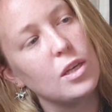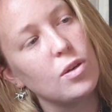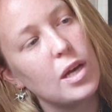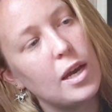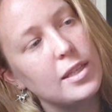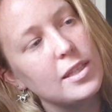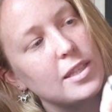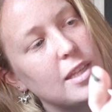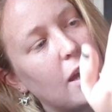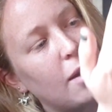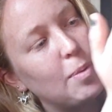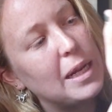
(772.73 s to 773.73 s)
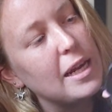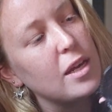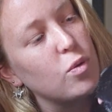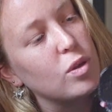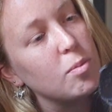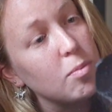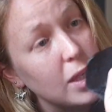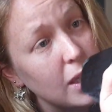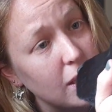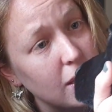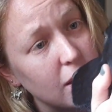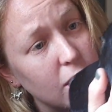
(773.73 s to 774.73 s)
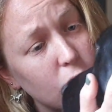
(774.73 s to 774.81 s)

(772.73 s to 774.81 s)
you guys instead of playing with me.